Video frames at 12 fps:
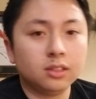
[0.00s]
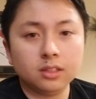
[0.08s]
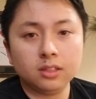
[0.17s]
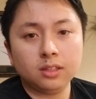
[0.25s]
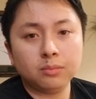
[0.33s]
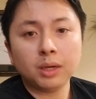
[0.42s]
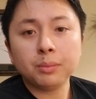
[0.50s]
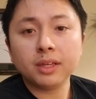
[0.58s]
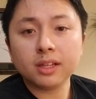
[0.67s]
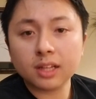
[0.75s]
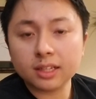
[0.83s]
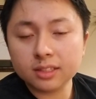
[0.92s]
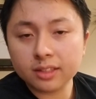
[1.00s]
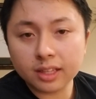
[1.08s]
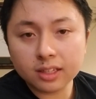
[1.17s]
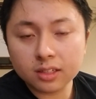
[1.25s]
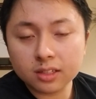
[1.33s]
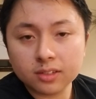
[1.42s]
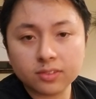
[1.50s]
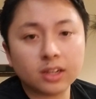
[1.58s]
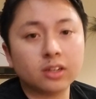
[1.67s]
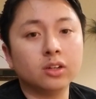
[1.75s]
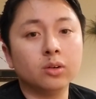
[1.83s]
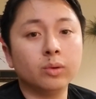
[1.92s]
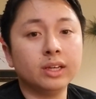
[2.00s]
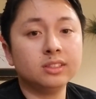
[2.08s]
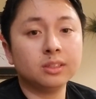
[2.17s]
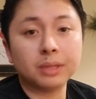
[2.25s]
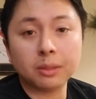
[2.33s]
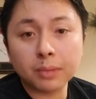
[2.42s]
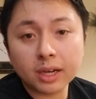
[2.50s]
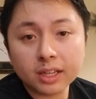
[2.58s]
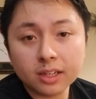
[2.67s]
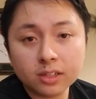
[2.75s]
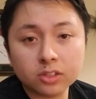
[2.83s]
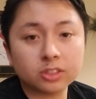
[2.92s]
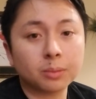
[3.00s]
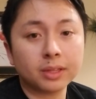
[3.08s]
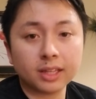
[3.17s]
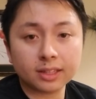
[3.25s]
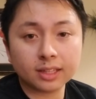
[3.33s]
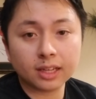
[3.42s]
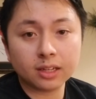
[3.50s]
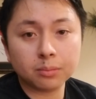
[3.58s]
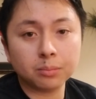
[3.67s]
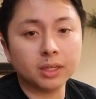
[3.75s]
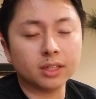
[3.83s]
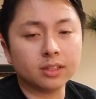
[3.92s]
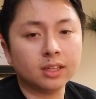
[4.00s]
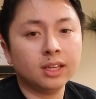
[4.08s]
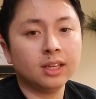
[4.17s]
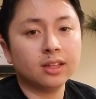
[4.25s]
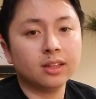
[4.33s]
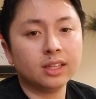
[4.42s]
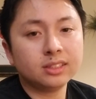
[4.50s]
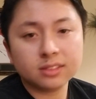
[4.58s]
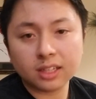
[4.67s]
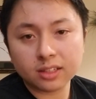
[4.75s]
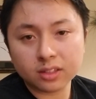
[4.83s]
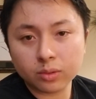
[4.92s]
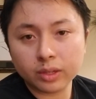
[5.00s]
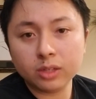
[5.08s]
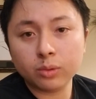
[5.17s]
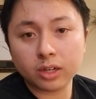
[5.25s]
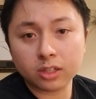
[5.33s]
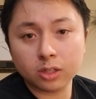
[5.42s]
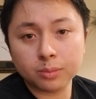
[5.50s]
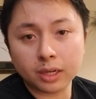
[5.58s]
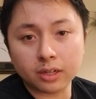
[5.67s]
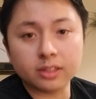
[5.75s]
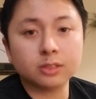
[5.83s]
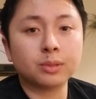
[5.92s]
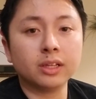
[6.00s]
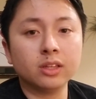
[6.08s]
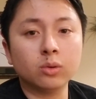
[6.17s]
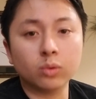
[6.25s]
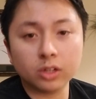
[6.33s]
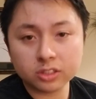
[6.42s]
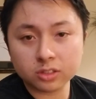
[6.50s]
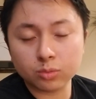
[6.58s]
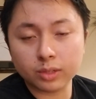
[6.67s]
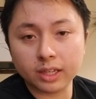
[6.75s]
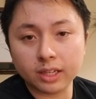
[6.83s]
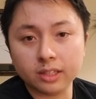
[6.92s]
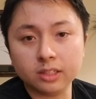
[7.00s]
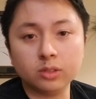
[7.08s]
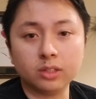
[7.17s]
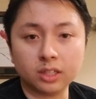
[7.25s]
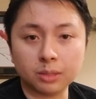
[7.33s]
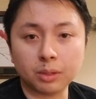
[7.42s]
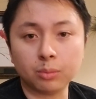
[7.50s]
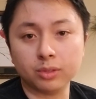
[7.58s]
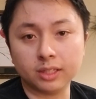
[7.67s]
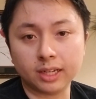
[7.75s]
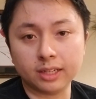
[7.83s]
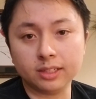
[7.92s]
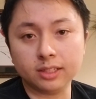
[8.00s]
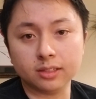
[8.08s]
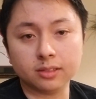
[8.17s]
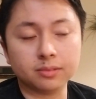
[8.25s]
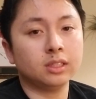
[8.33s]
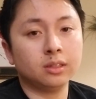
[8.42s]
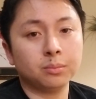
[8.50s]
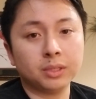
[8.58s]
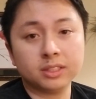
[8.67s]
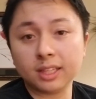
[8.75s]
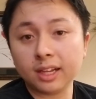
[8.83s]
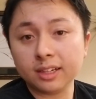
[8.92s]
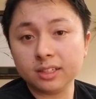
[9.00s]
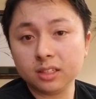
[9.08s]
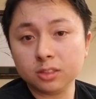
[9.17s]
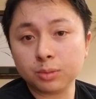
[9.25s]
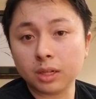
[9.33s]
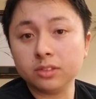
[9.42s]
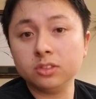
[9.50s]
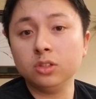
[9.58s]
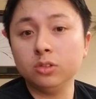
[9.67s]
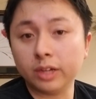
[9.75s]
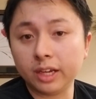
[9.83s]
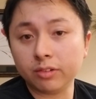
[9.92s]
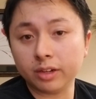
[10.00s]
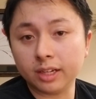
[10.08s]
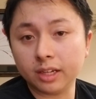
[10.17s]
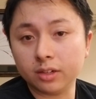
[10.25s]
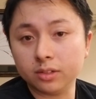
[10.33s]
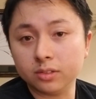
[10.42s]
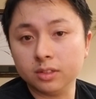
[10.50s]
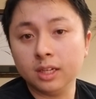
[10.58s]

you might be inclined to think of, I don't know, ways to make money or something like that, but that's not the way you want to go about it. It's probably the worst way you can come up with an idea. Because that idea is probably $2 grand right now,